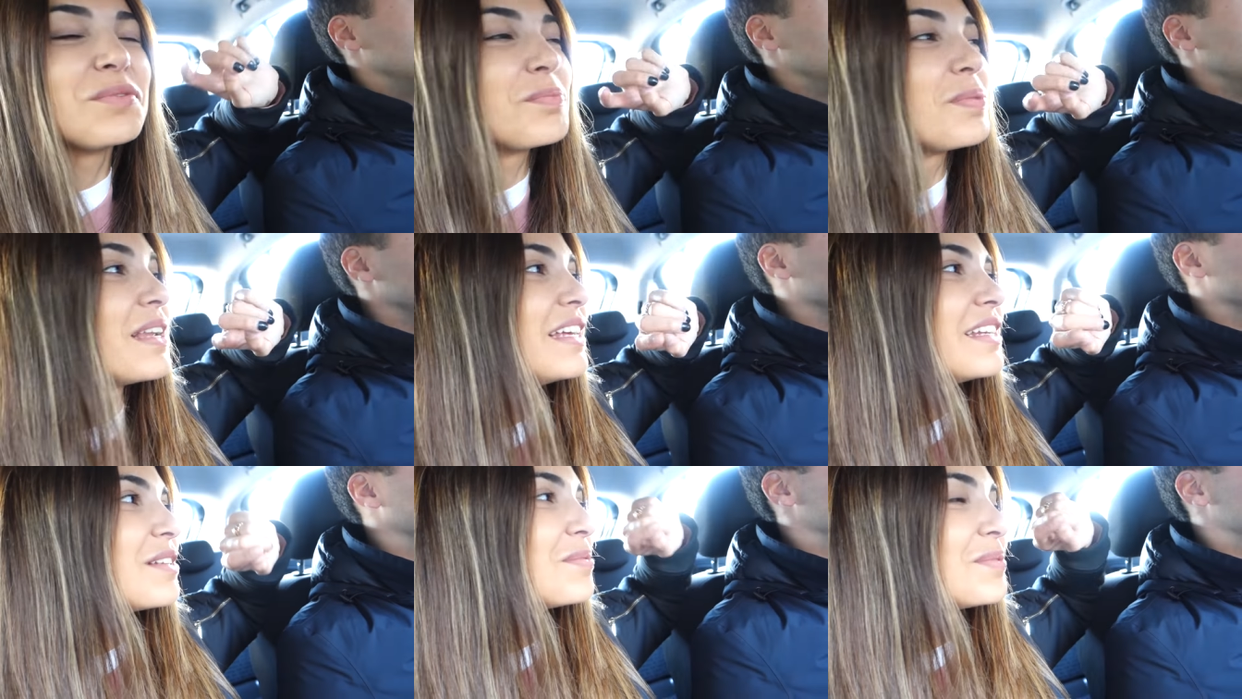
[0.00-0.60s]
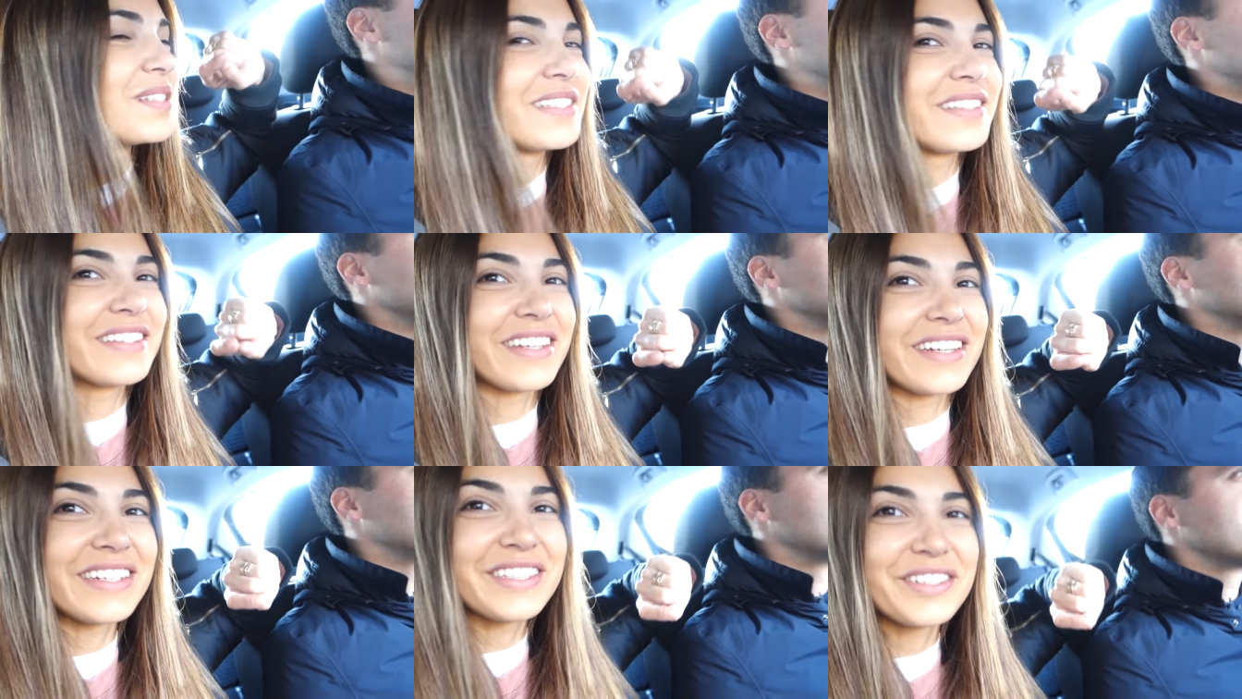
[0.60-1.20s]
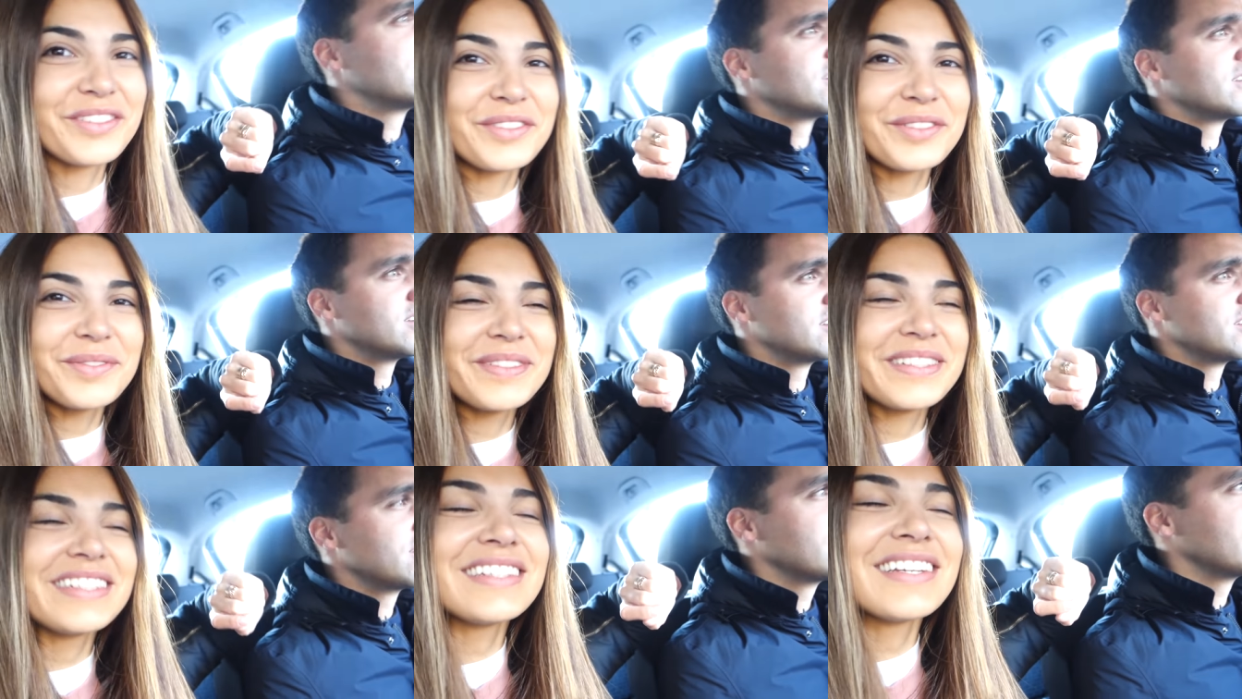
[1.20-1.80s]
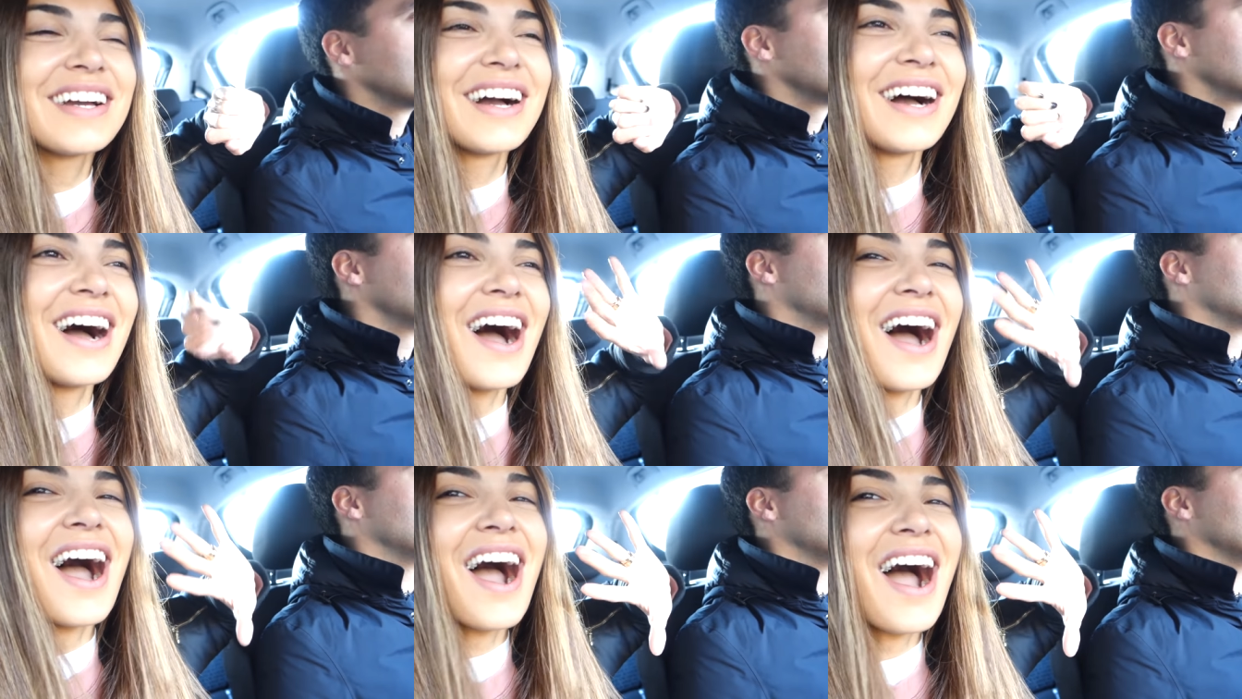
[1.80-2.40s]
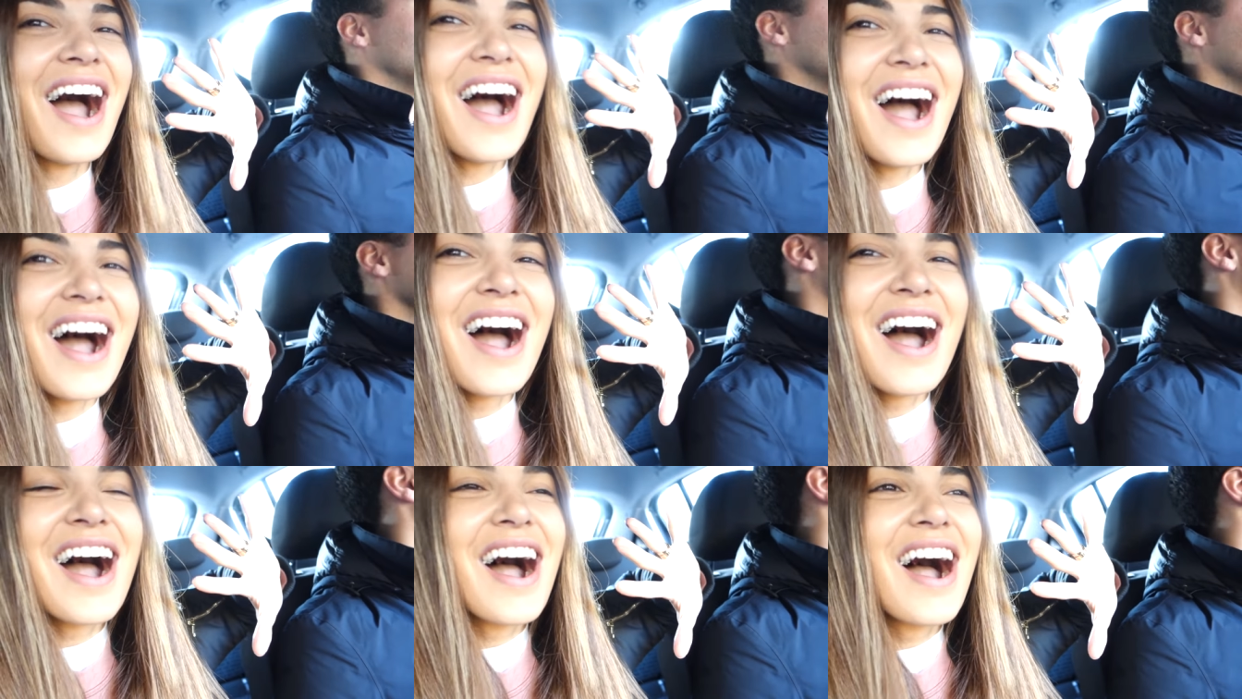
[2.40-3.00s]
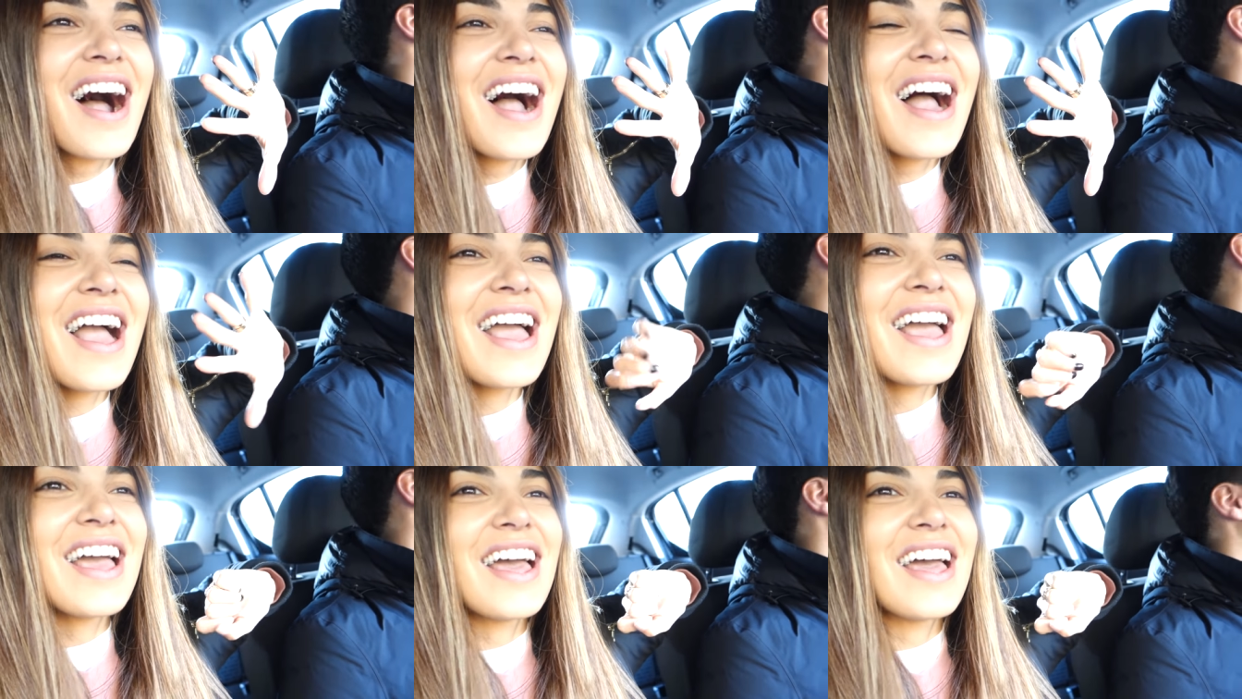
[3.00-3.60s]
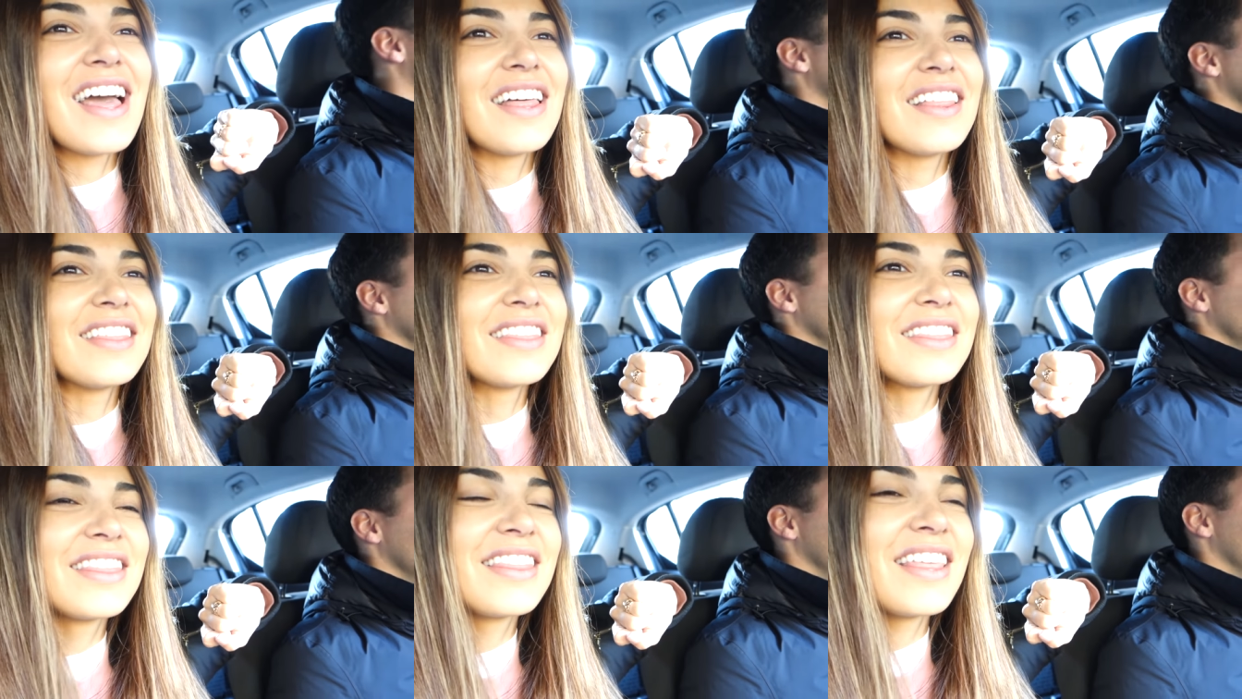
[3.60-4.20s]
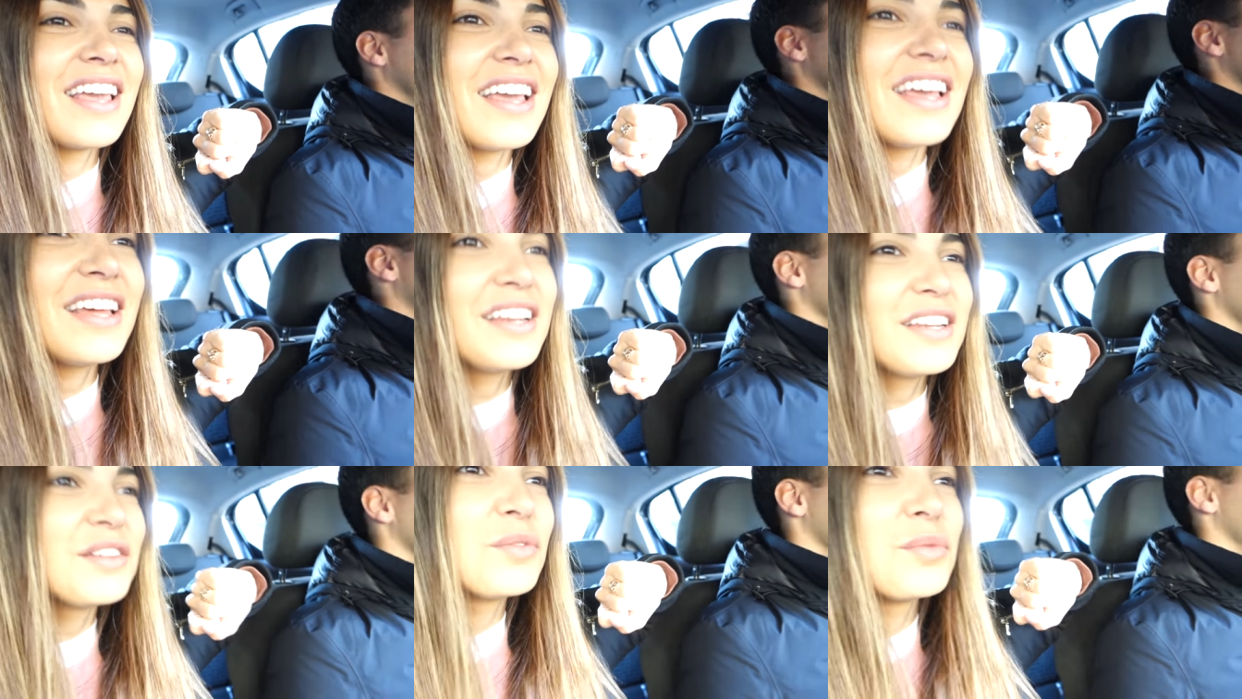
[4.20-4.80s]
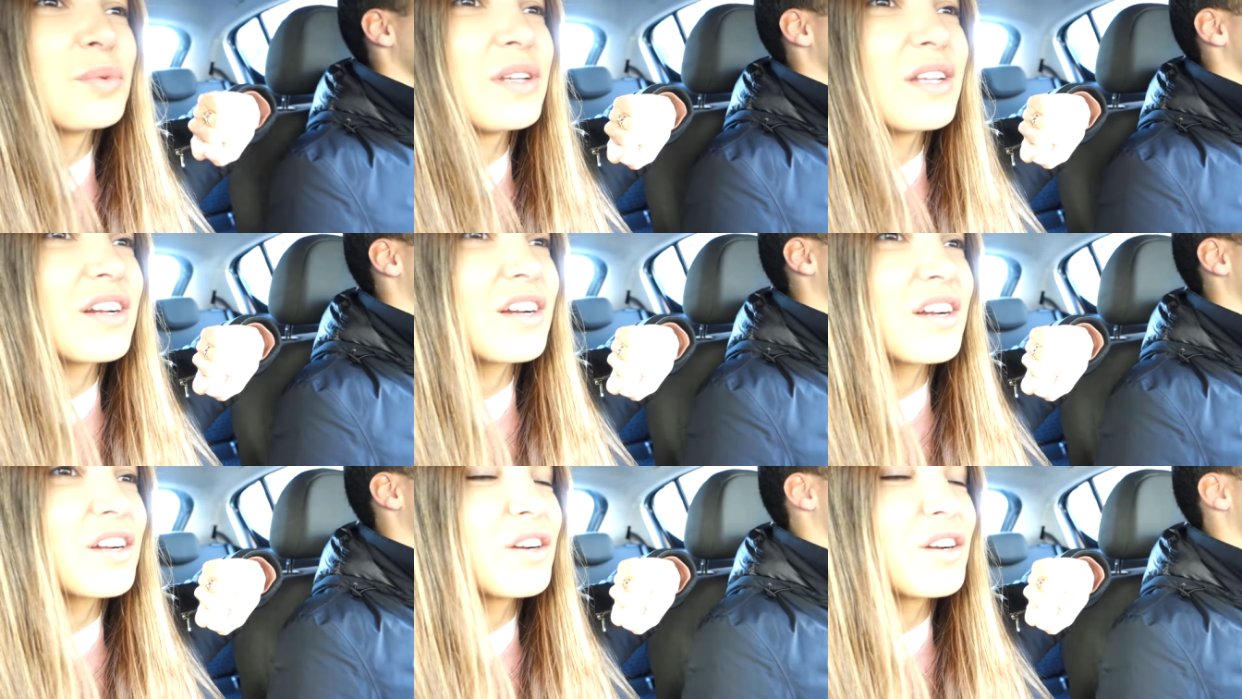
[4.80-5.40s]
you planned a massage for me. Yes. And then we are